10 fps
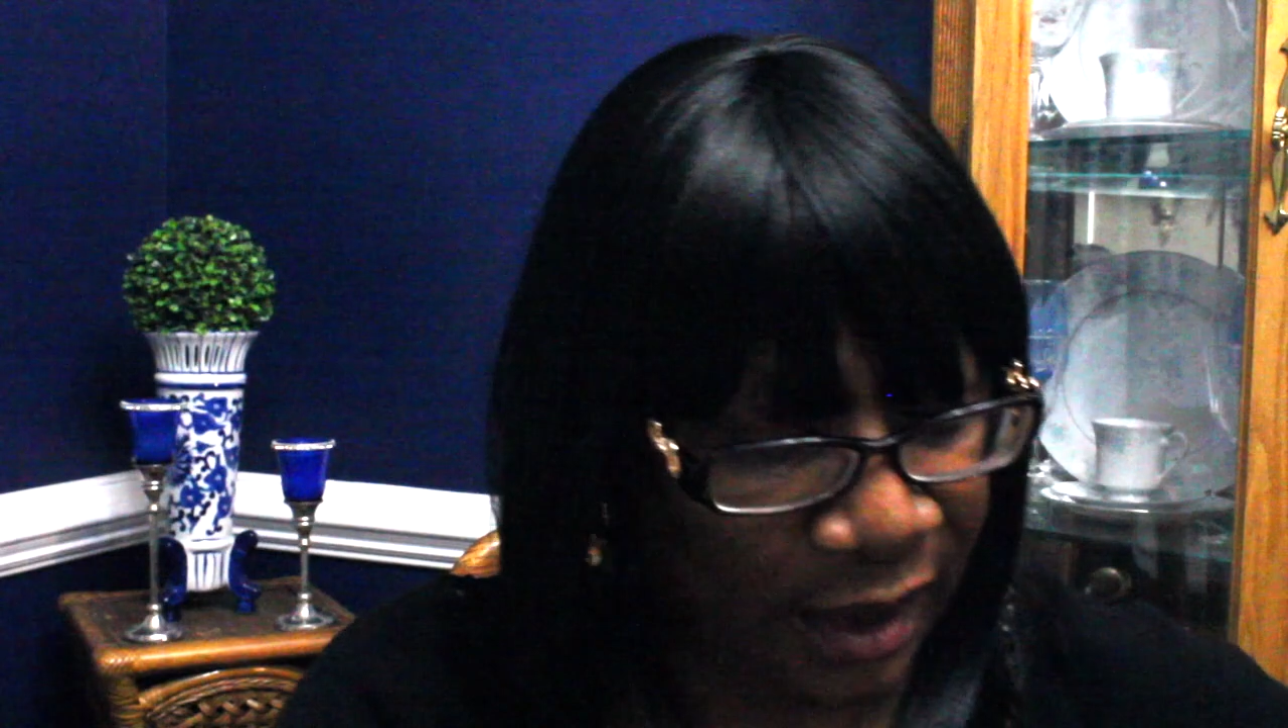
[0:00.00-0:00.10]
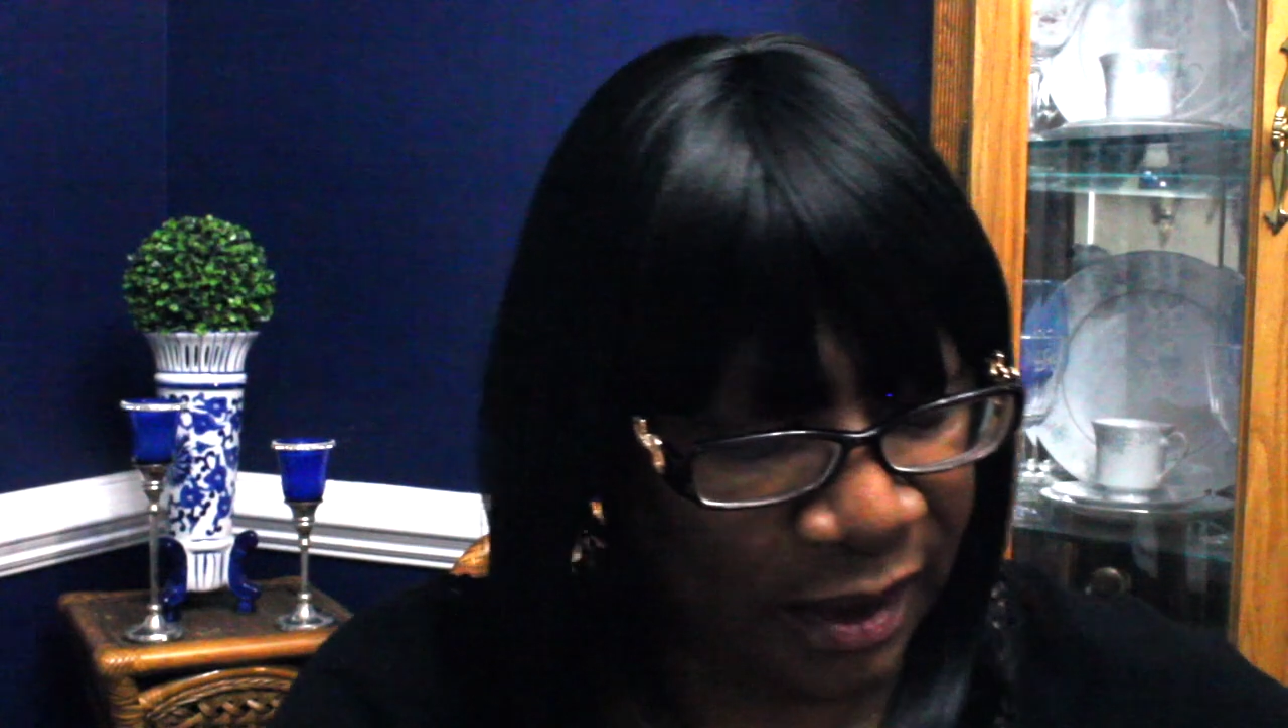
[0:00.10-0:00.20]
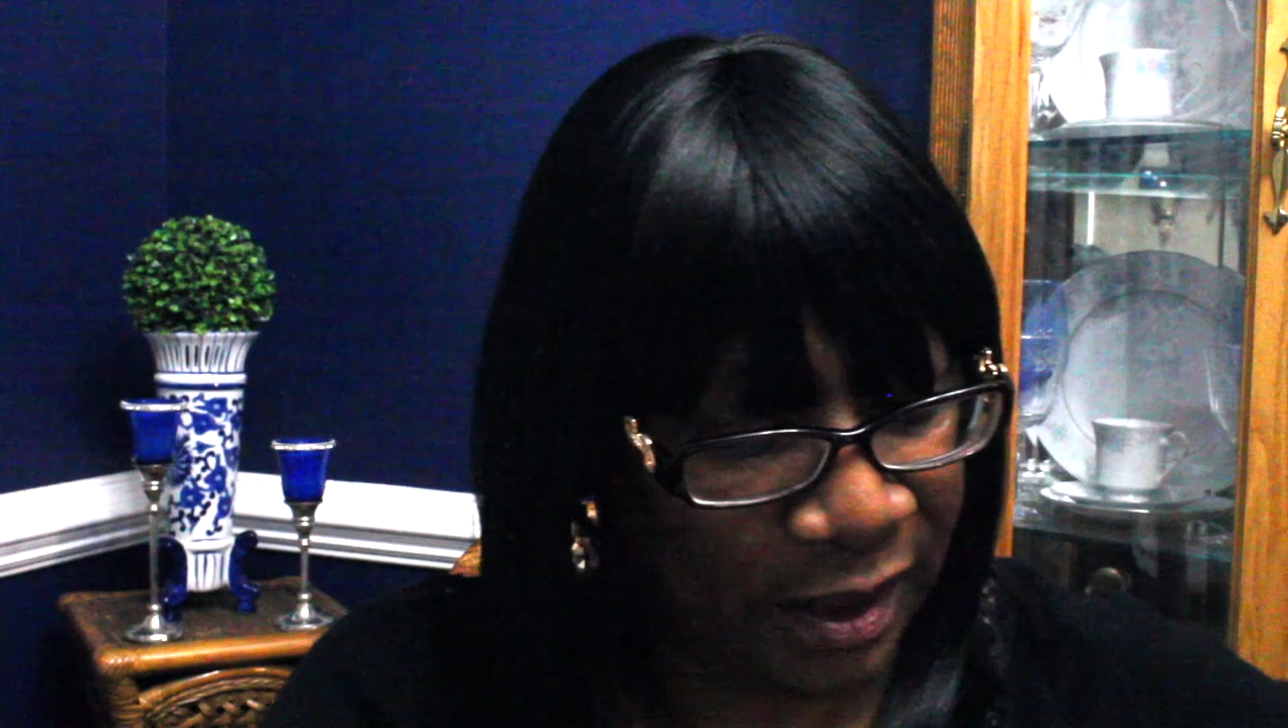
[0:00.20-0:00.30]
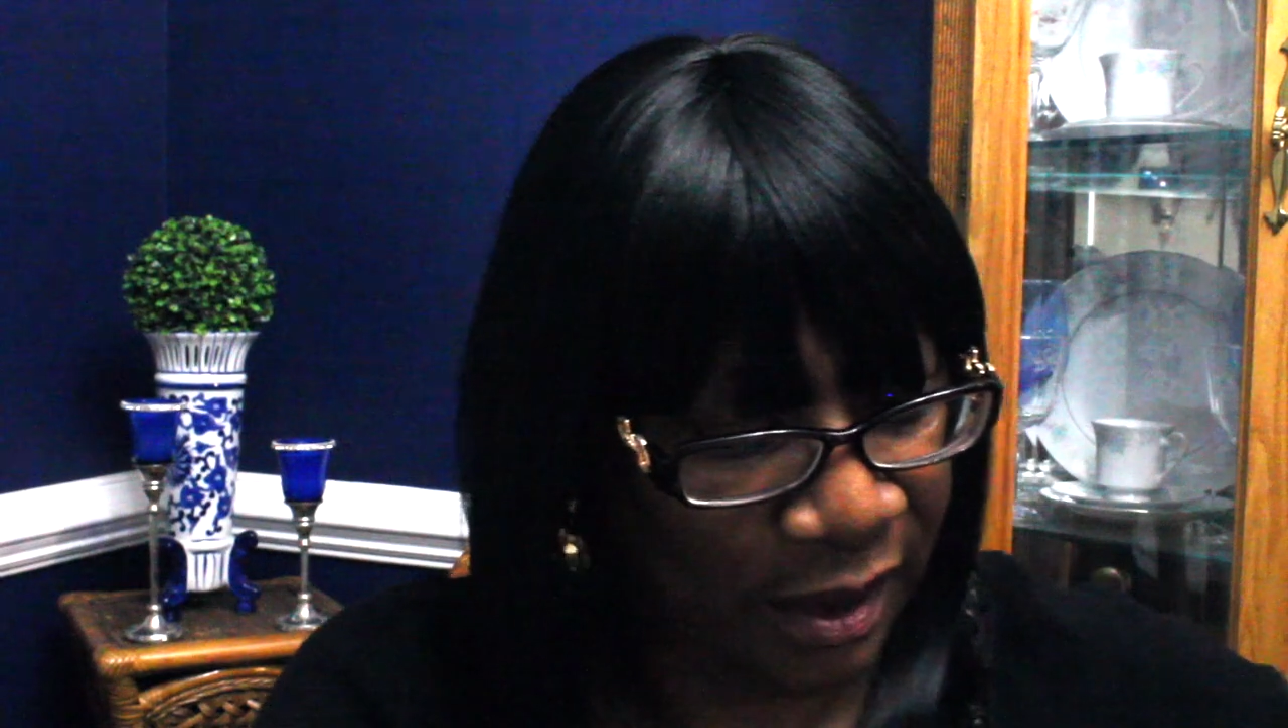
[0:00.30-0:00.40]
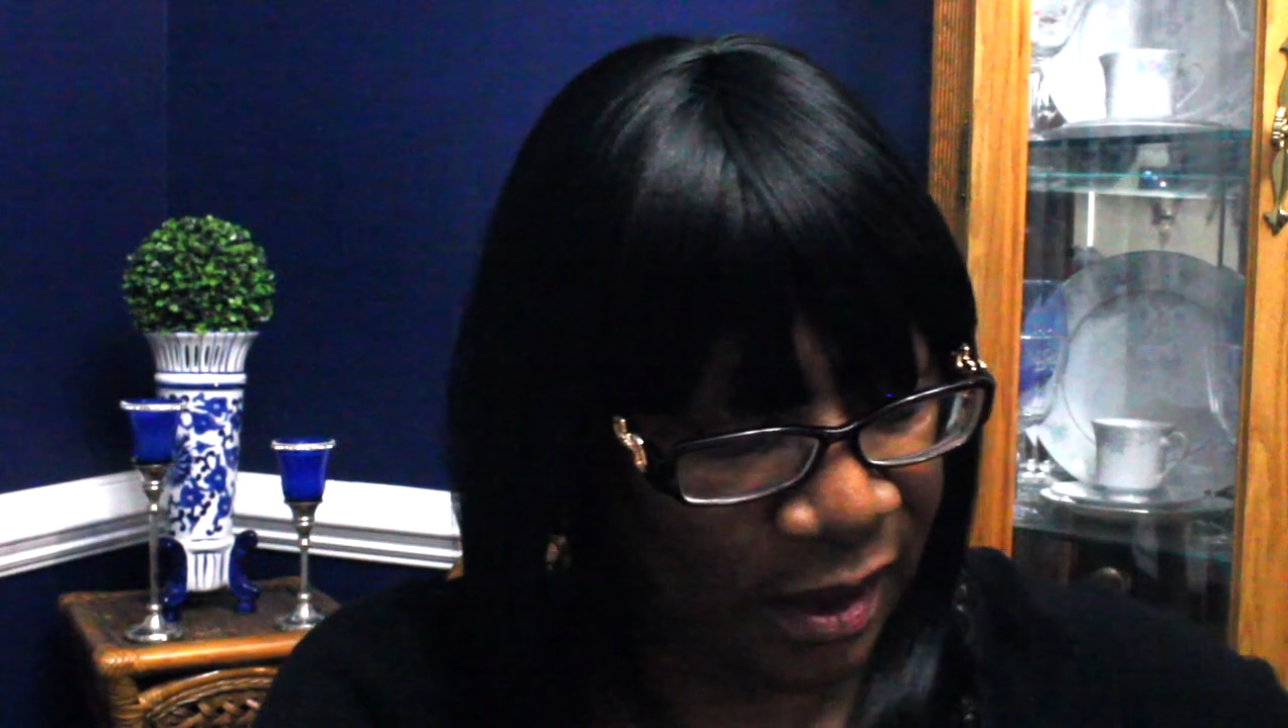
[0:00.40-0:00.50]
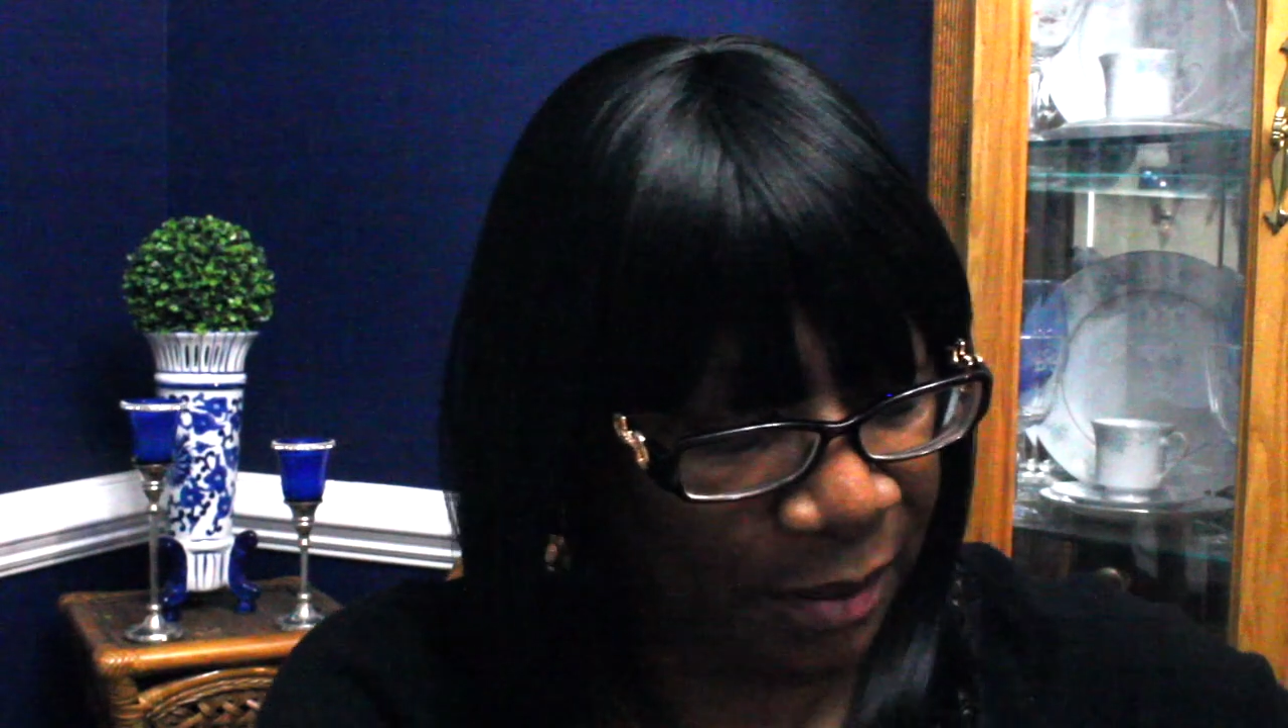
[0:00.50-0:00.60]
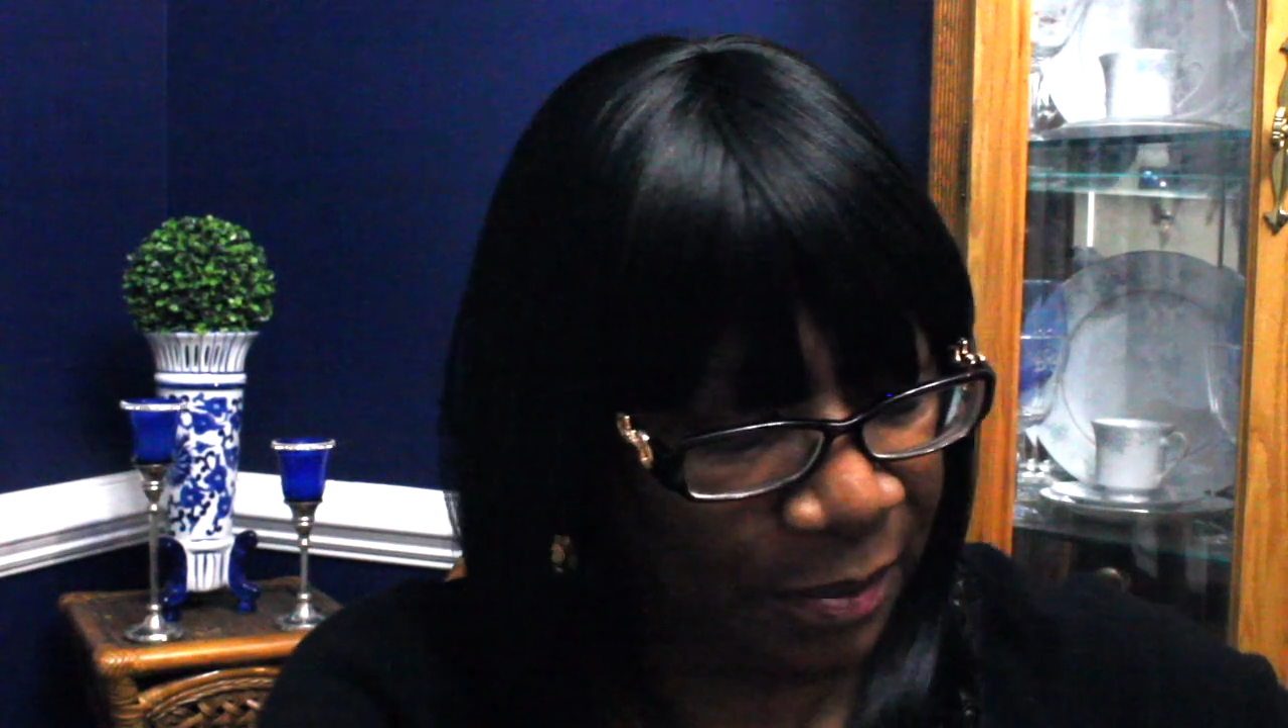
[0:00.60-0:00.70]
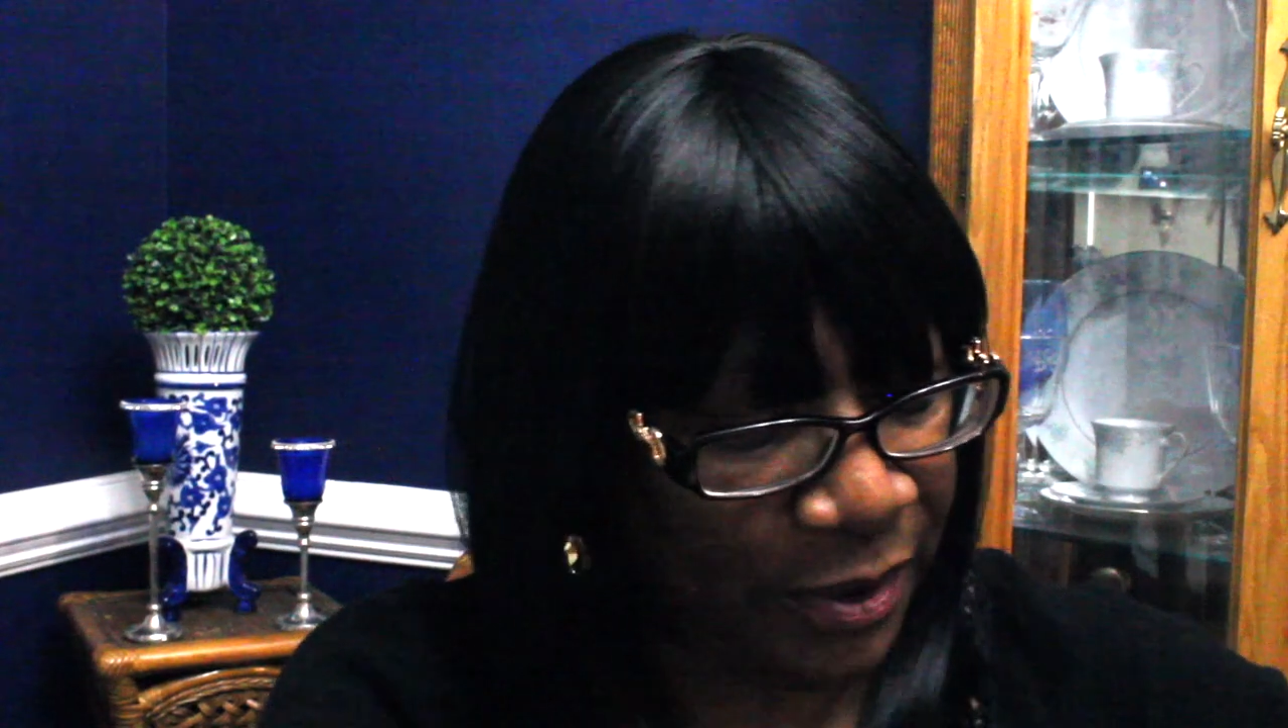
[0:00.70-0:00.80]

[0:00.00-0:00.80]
And then I